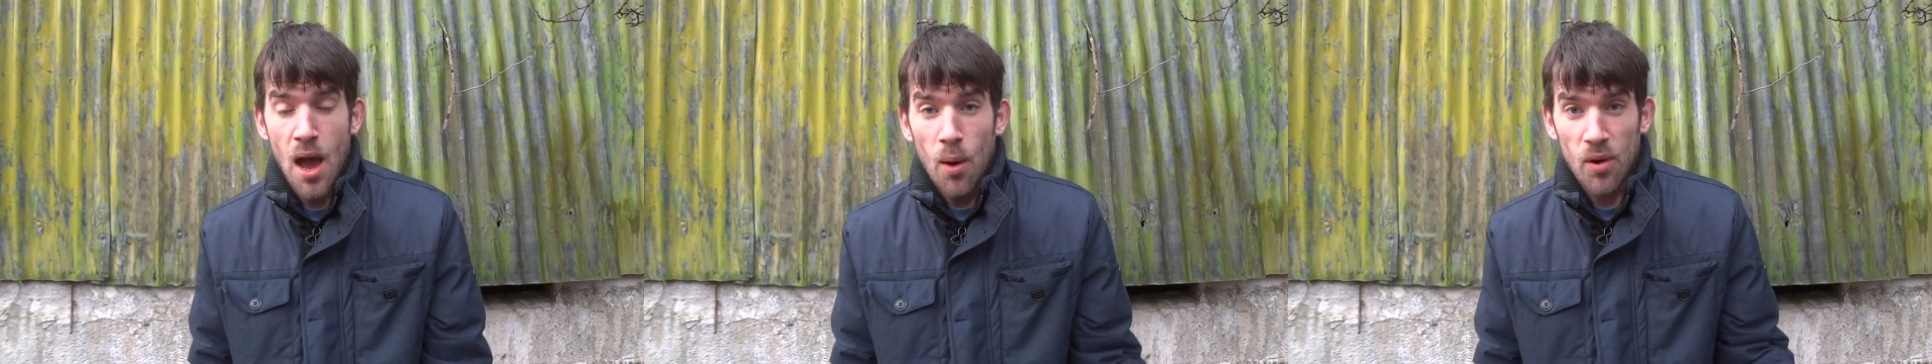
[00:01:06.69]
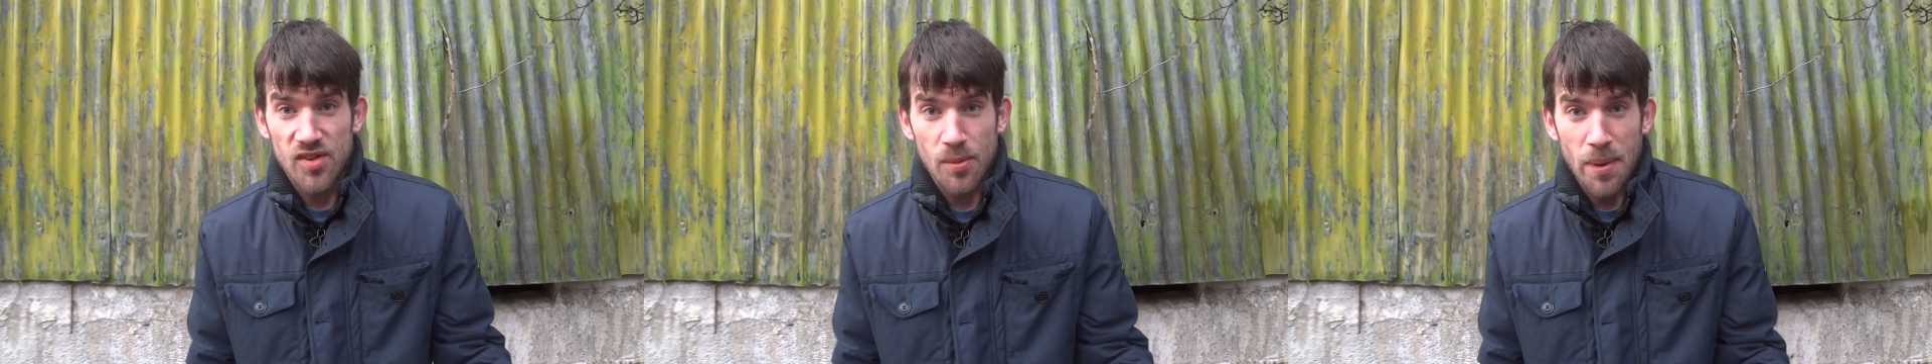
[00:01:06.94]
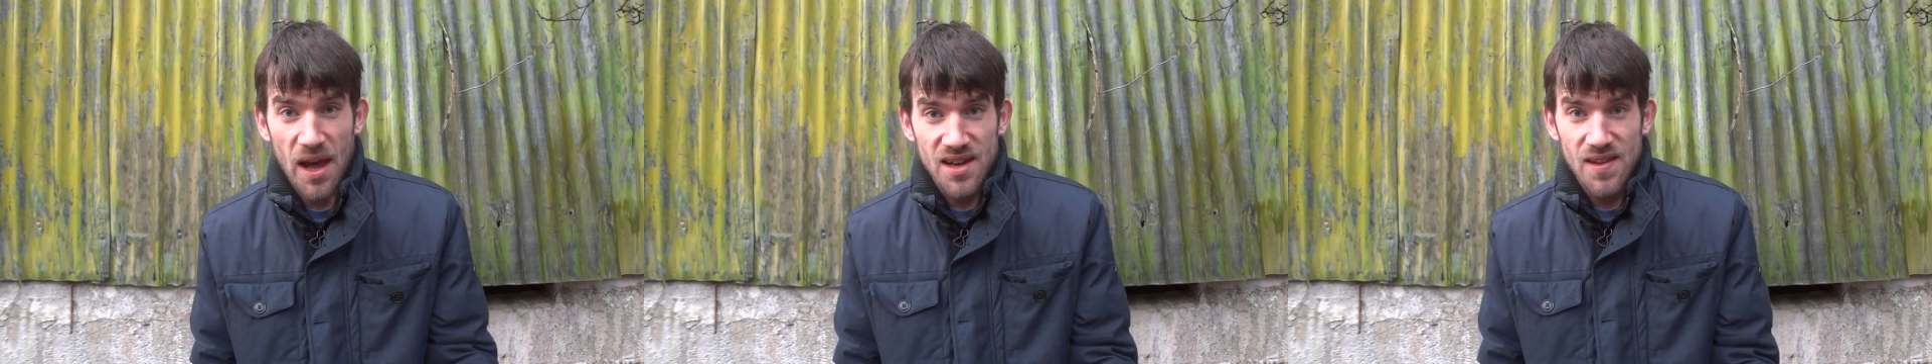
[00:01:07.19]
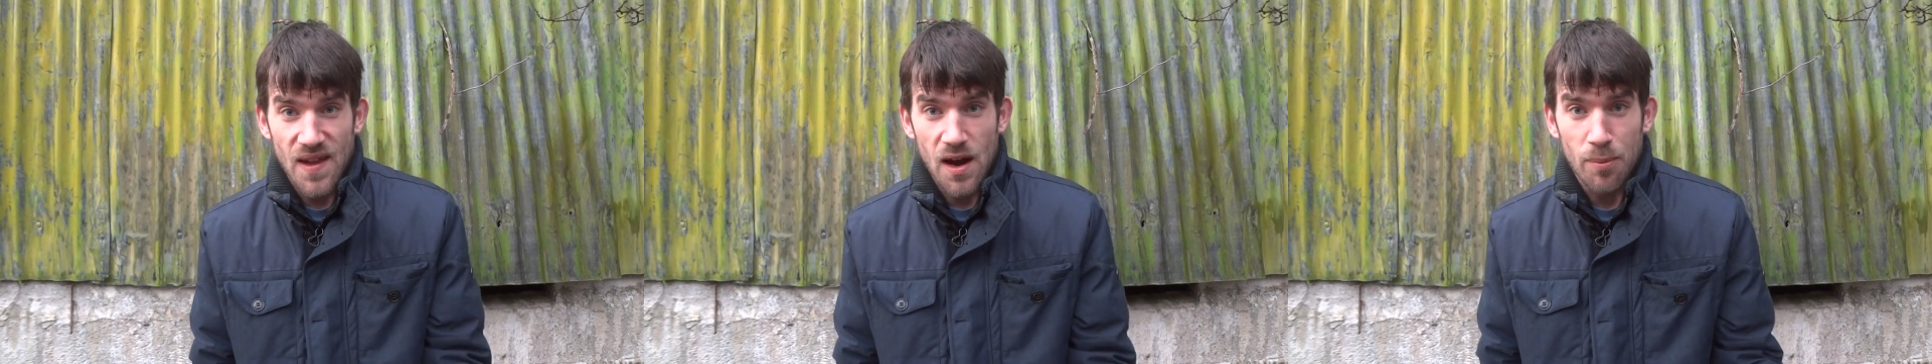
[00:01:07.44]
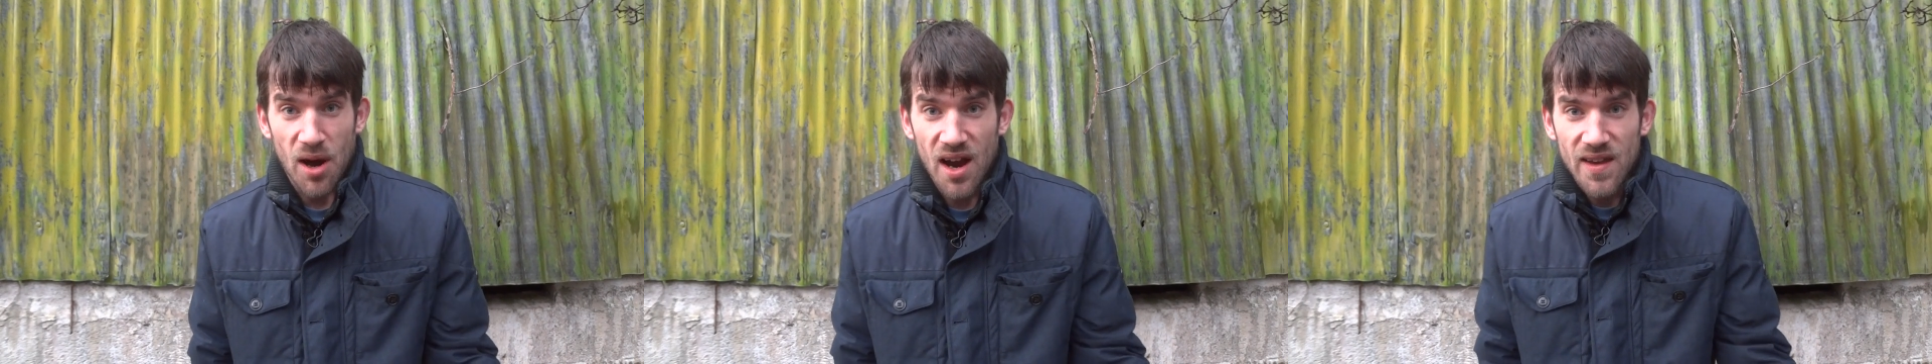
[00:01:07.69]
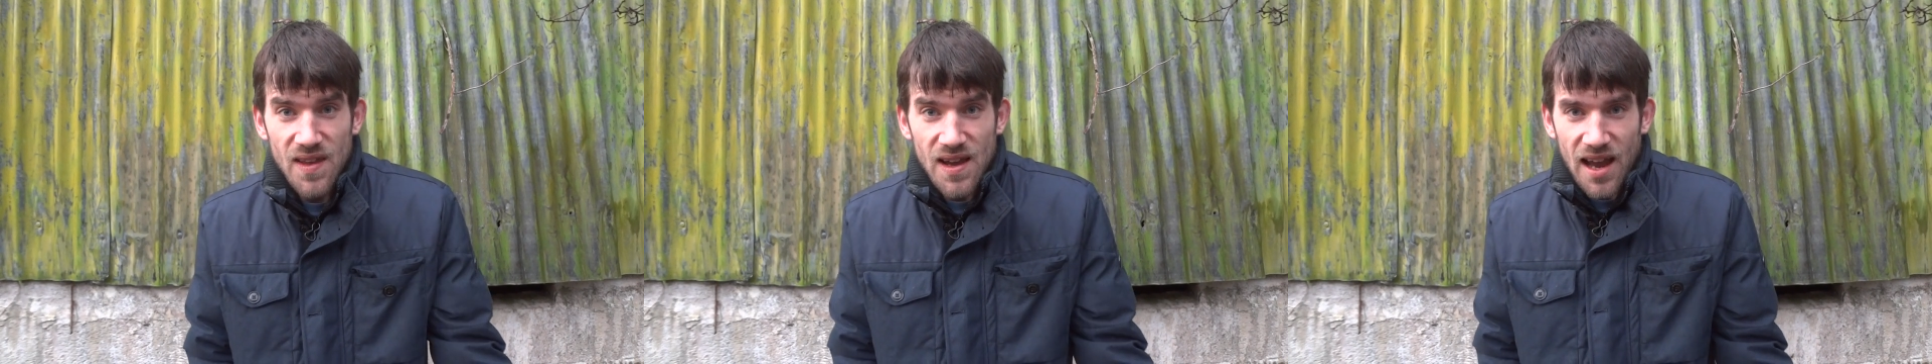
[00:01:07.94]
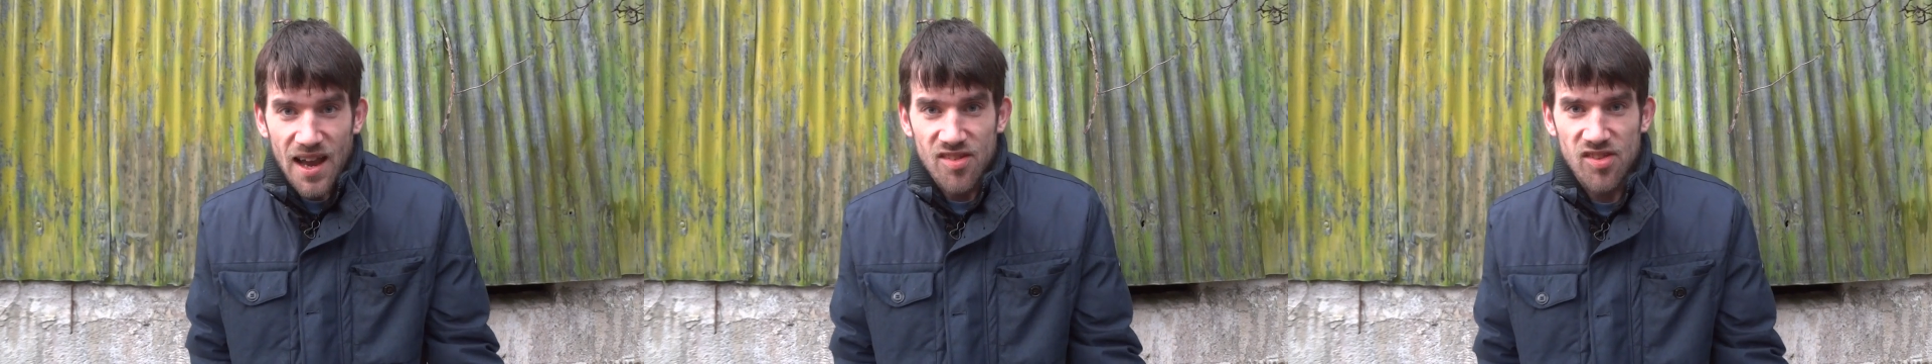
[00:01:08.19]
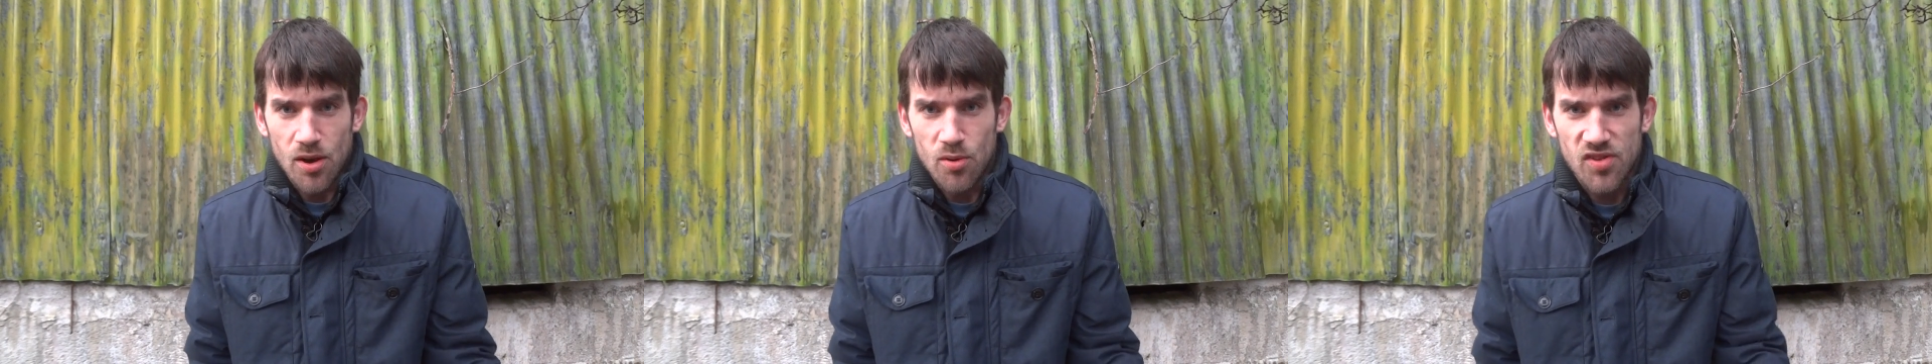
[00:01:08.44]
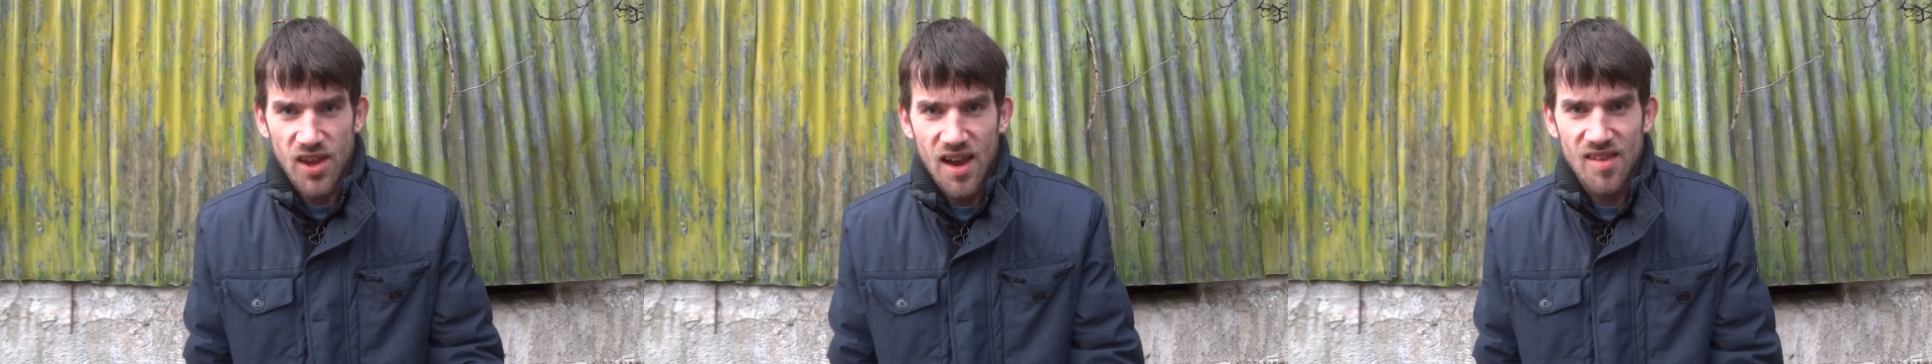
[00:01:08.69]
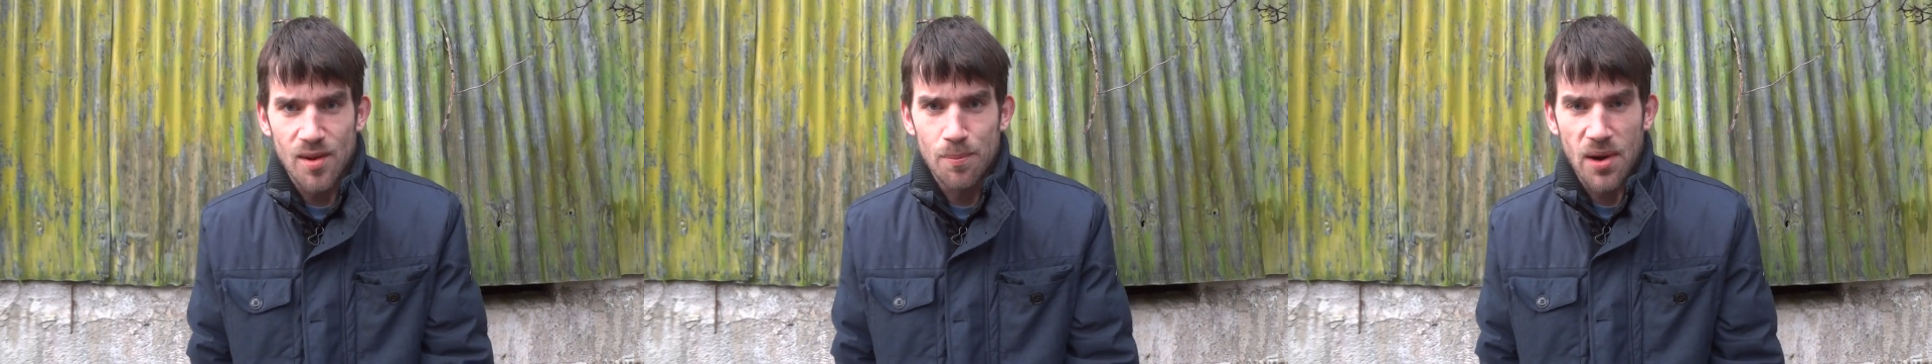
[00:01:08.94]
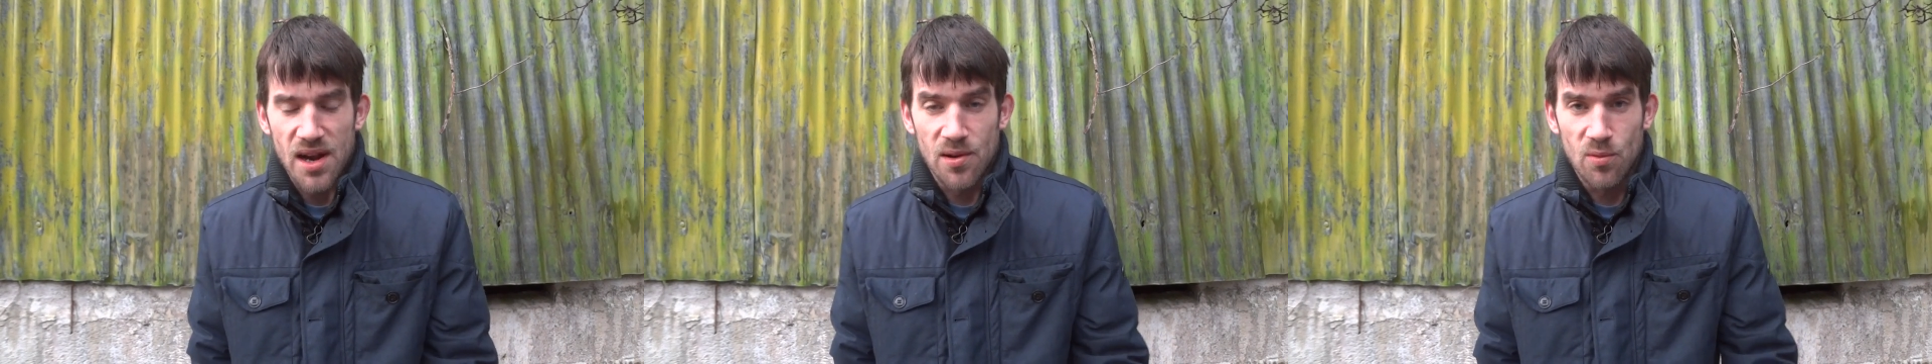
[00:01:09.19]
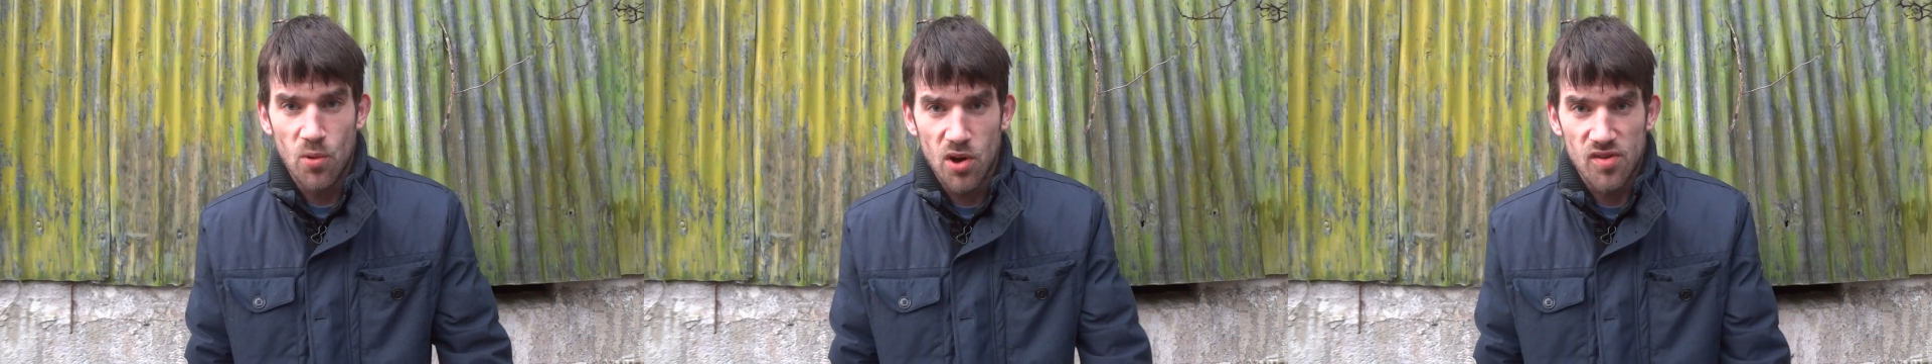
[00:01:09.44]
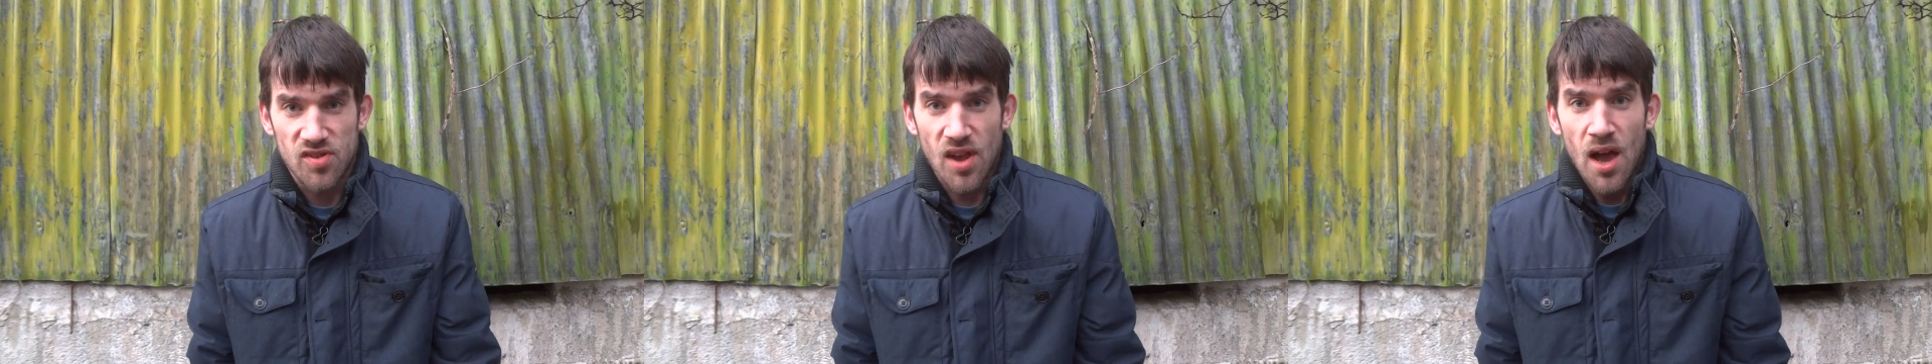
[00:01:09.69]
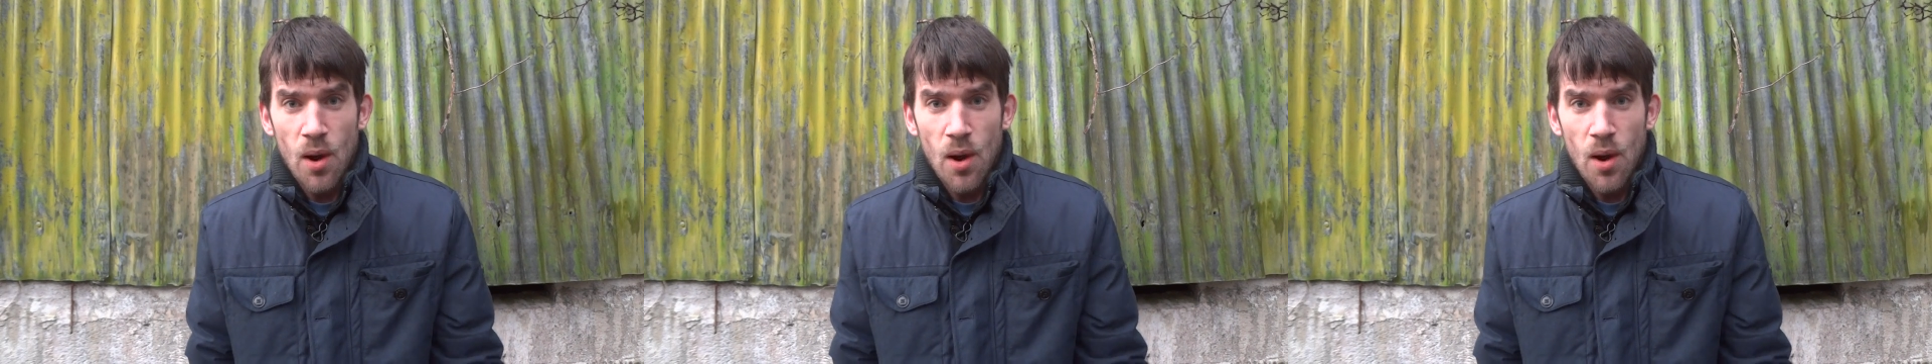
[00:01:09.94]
was abandoned there behind the gates those days in Bretton Woods